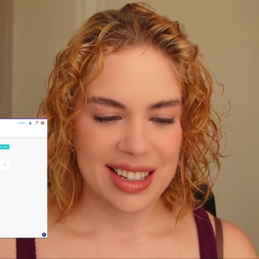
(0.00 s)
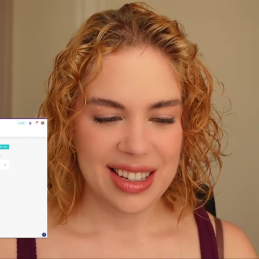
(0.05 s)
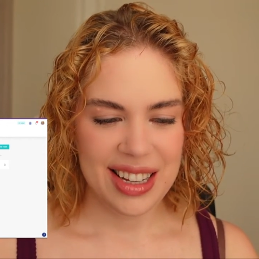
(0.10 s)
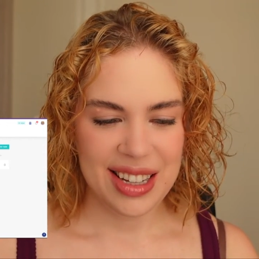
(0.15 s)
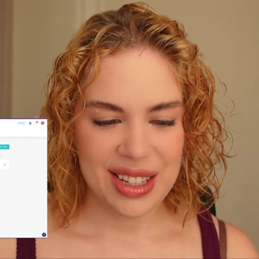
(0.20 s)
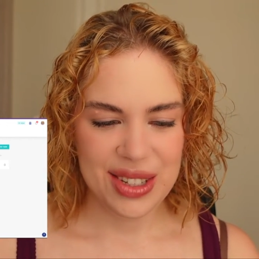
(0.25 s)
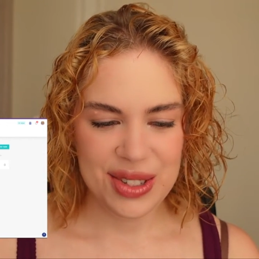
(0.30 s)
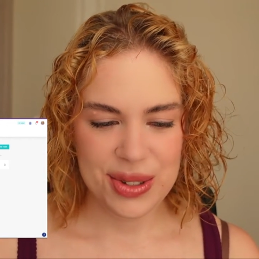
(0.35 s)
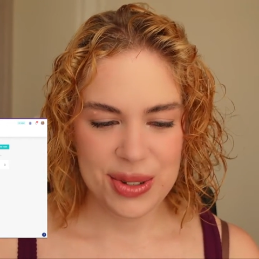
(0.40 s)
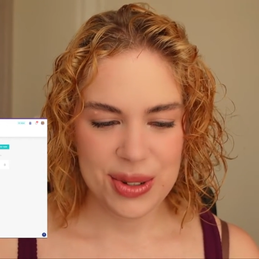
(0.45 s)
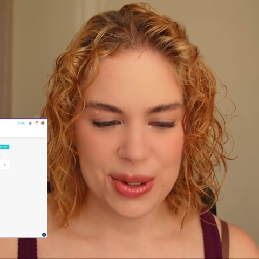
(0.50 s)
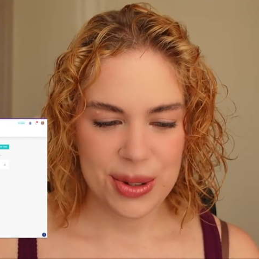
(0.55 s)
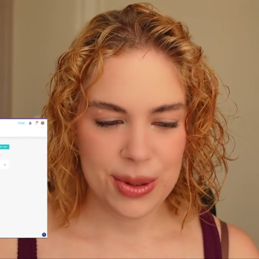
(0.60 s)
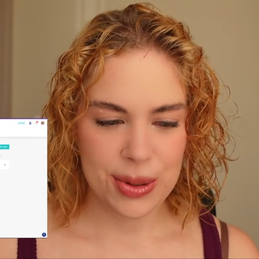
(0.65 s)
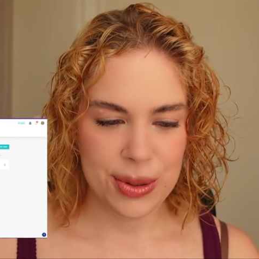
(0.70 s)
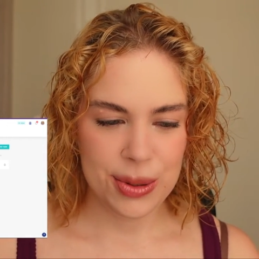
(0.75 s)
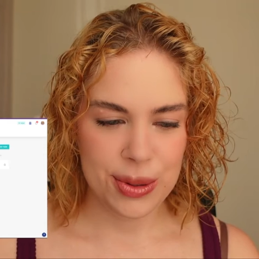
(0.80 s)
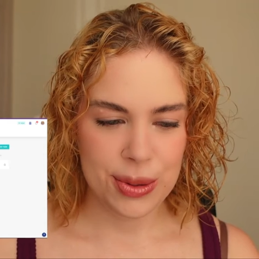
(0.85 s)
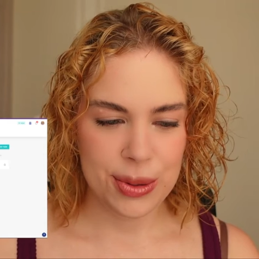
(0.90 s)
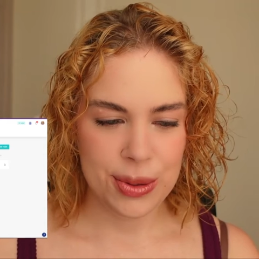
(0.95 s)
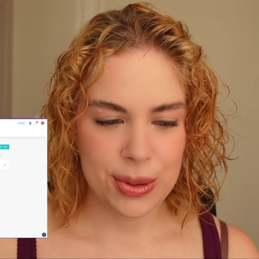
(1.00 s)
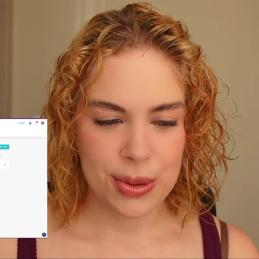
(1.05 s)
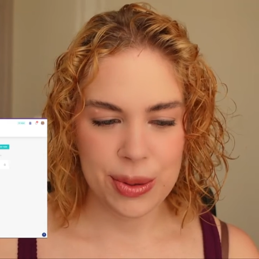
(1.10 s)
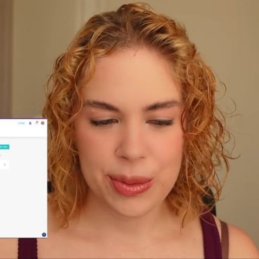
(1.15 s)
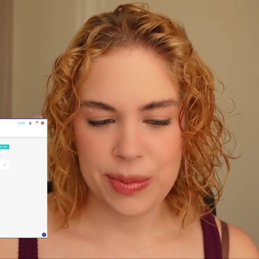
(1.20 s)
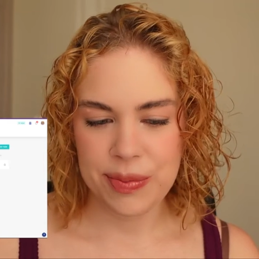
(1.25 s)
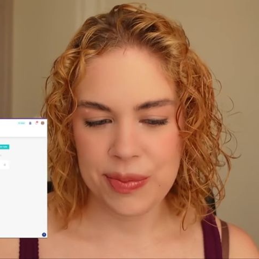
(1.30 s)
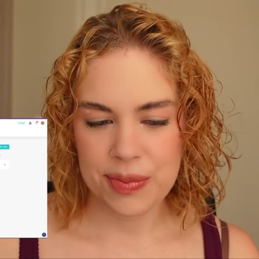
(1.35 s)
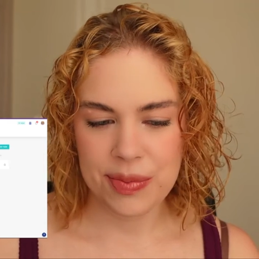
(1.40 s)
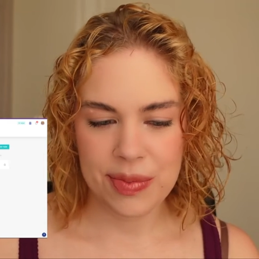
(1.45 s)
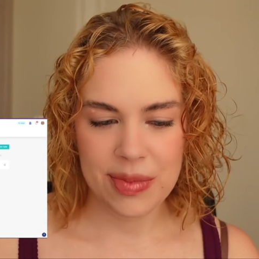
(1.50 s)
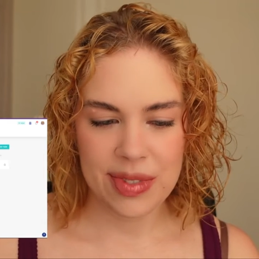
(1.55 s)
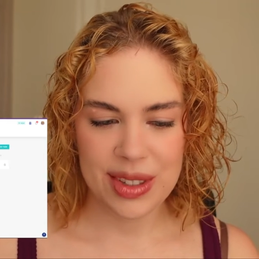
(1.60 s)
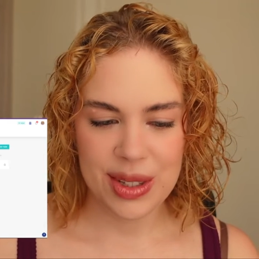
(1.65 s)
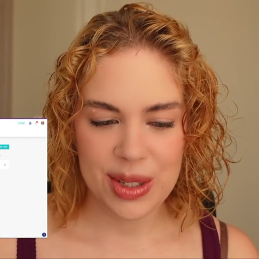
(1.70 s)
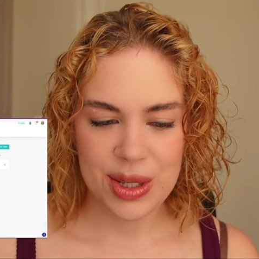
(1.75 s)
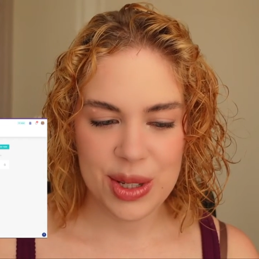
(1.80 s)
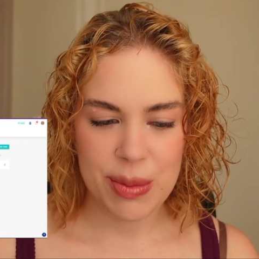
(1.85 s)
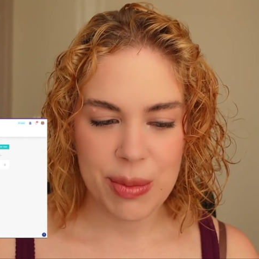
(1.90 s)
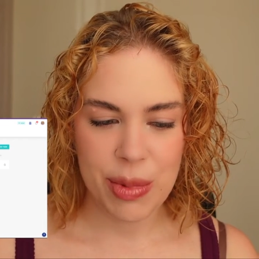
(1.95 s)
It's due
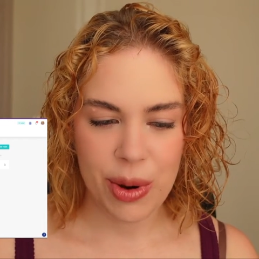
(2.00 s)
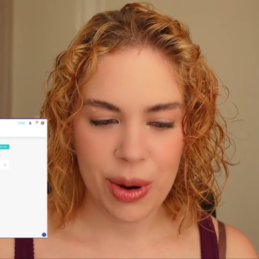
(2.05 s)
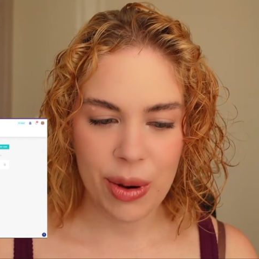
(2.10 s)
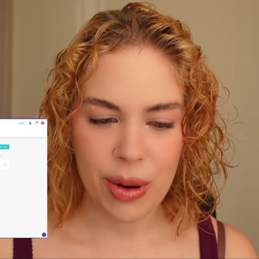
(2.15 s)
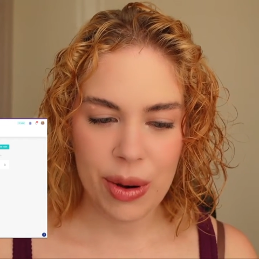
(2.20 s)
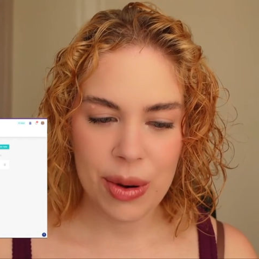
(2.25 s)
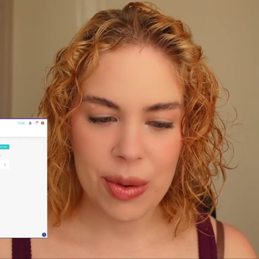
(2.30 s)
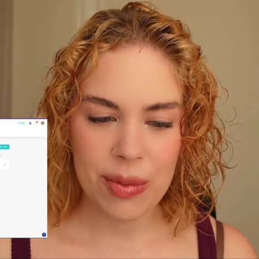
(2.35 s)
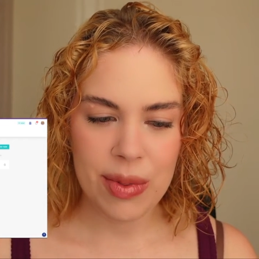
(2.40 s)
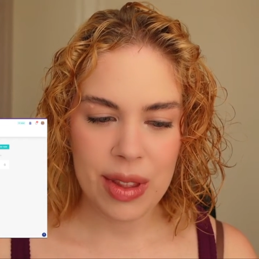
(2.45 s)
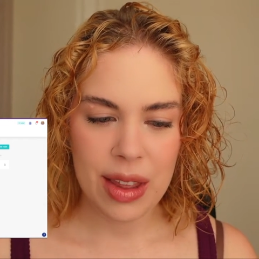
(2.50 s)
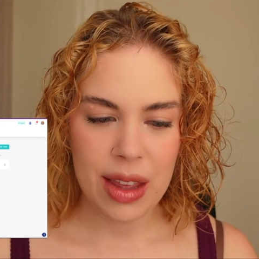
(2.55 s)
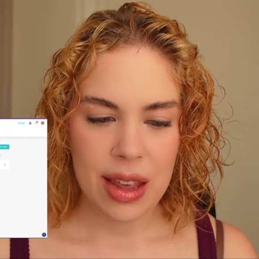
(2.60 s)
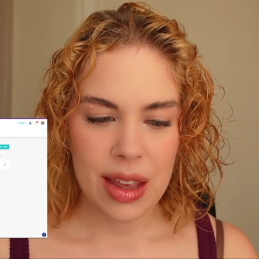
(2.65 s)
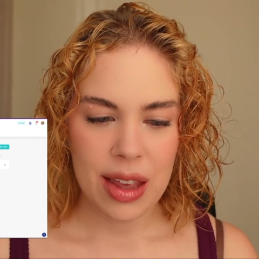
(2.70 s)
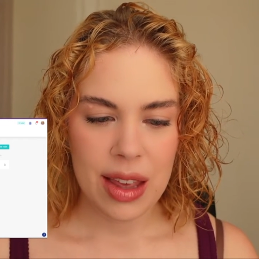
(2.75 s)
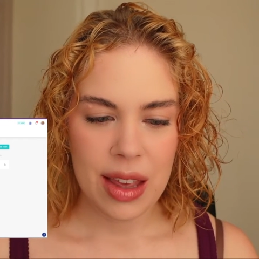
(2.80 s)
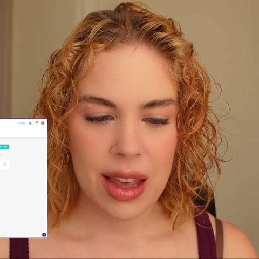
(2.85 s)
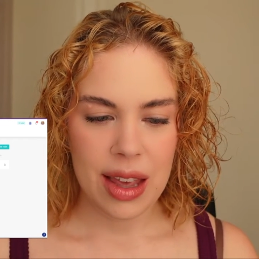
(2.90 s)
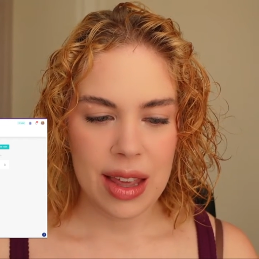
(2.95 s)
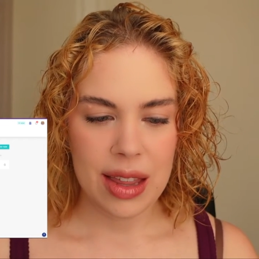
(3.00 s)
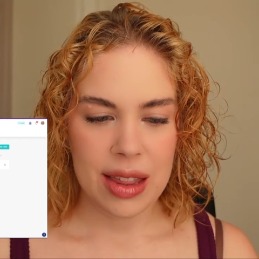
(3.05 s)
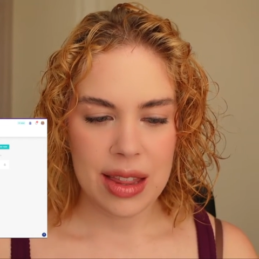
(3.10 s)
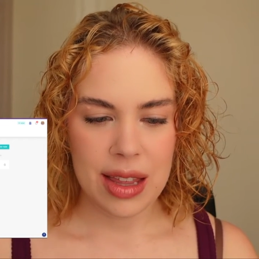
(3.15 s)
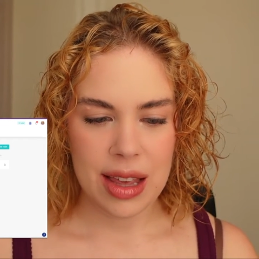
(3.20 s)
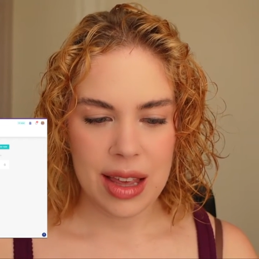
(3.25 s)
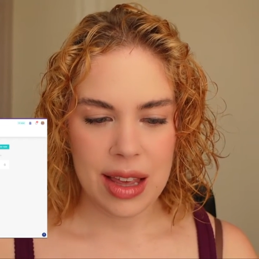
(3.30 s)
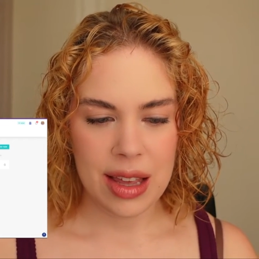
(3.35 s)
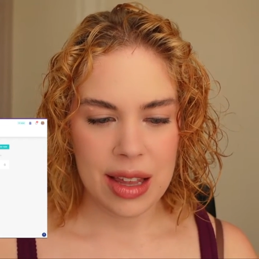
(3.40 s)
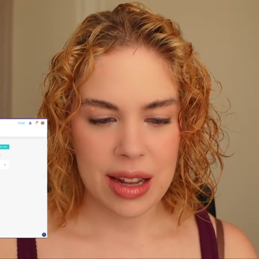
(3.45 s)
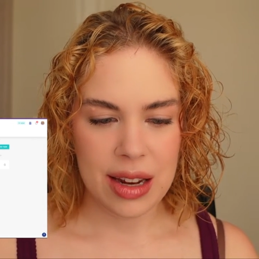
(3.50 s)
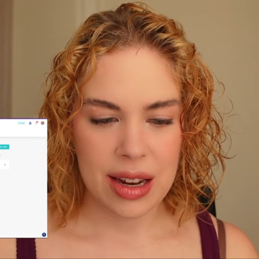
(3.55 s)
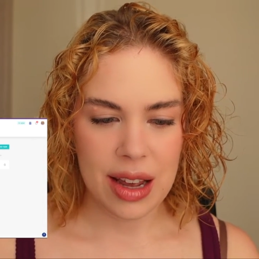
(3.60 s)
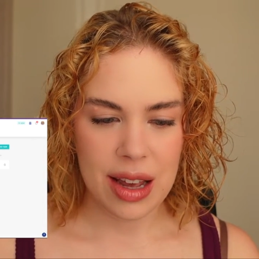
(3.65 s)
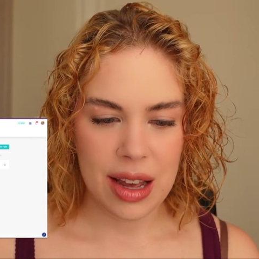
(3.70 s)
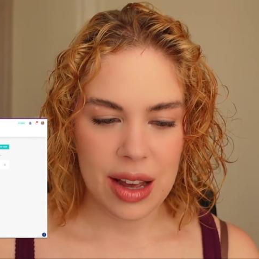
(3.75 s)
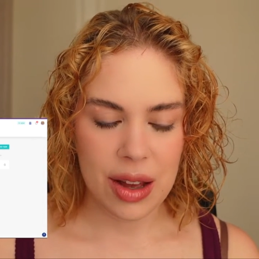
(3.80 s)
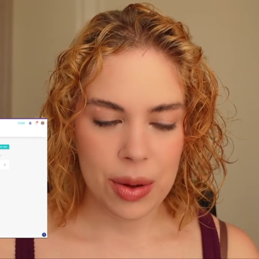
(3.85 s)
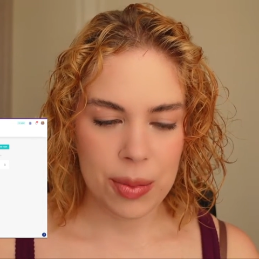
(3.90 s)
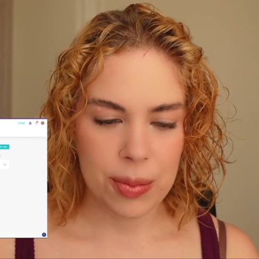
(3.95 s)
tomorrow, and then
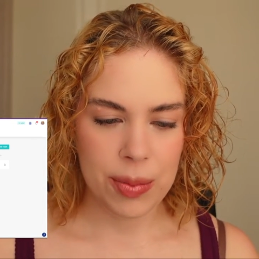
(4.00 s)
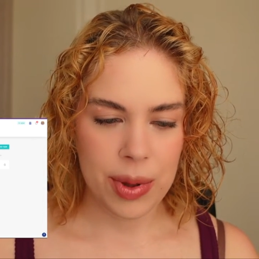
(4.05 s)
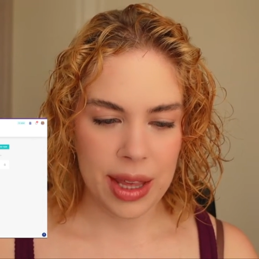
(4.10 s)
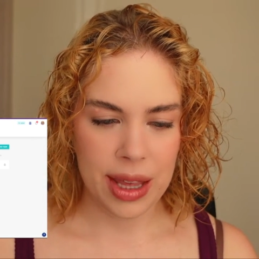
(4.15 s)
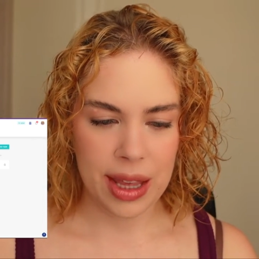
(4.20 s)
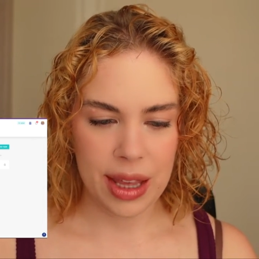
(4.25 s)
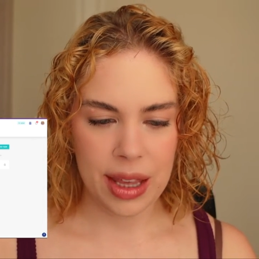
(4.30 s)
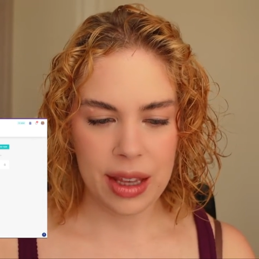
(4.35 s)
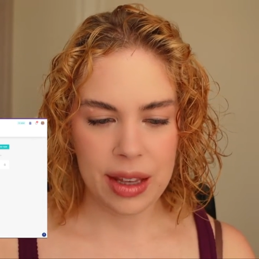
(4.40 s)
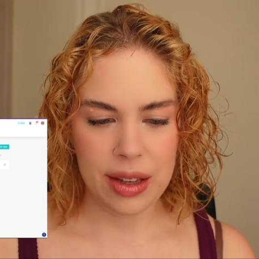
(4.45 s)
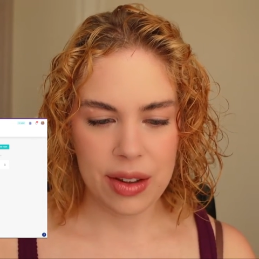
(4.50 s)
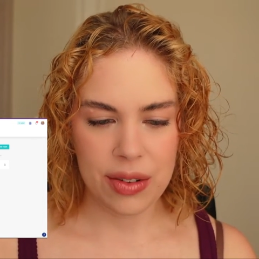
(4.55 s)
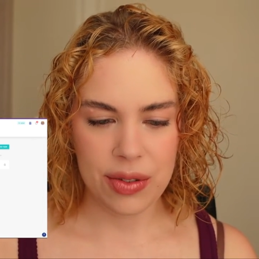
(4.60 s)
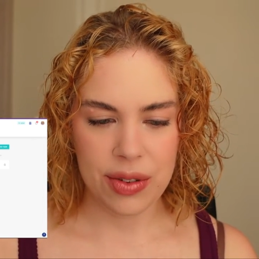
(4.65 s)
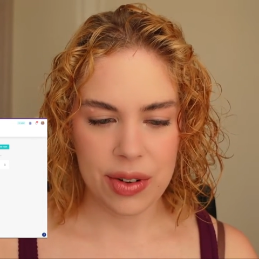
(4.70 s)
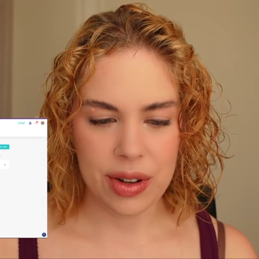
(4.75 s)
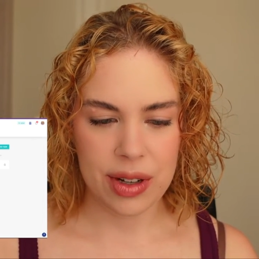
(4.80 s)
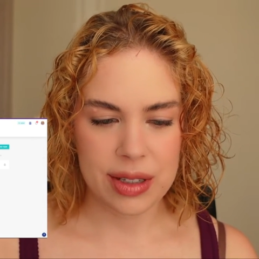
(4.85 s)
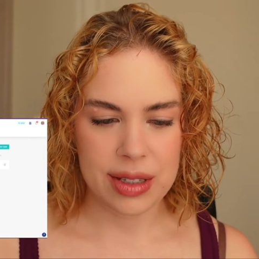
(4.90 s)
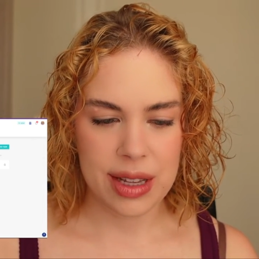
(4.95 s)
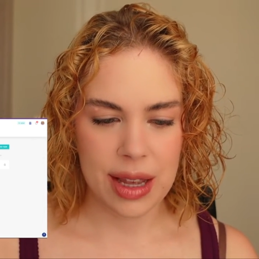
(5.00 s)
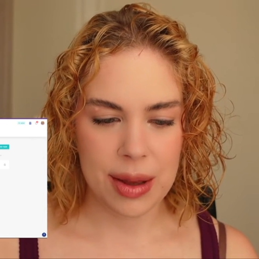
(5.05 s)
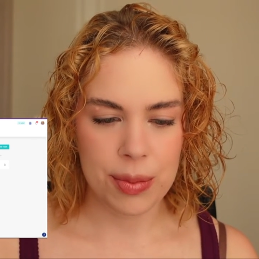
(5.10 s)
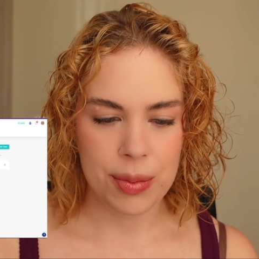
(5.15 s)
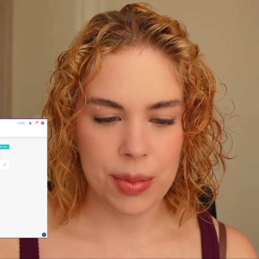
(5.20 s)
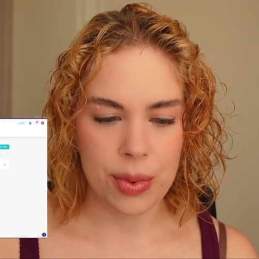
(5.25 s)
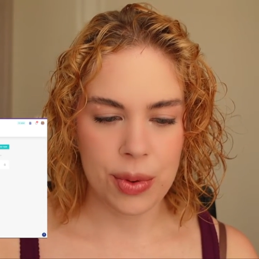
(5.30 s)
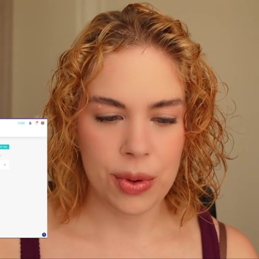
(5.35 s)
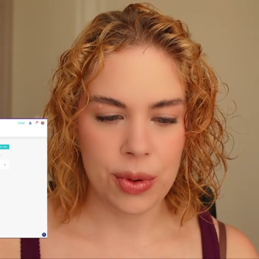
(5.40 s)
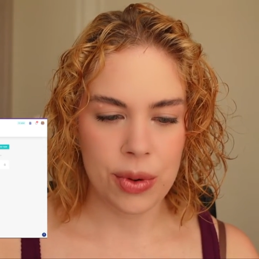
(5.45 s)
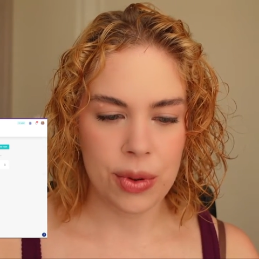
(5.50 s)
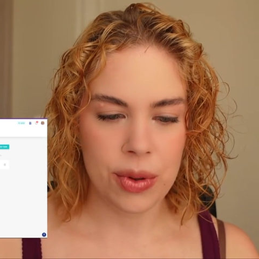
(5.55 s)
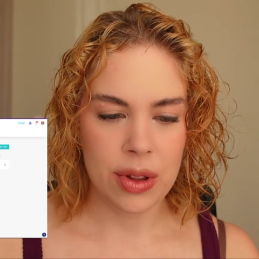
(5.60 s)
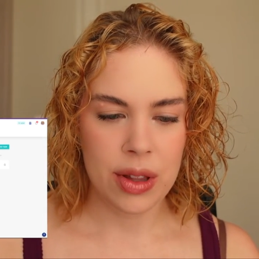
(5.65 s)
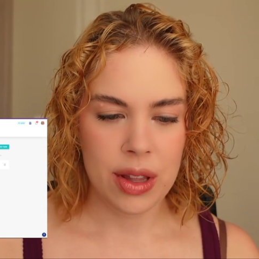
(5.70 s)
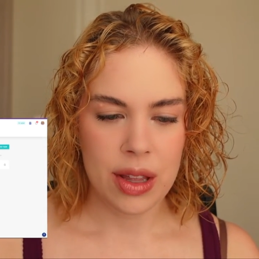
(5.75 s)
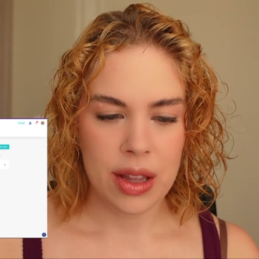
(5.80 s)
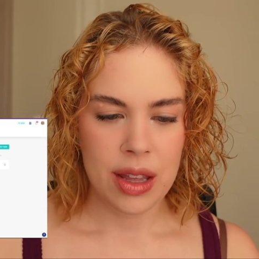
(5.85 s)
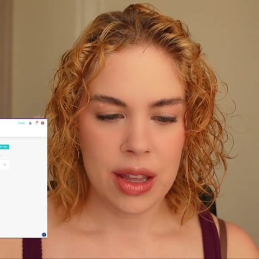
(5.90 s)
I'll pick, for example,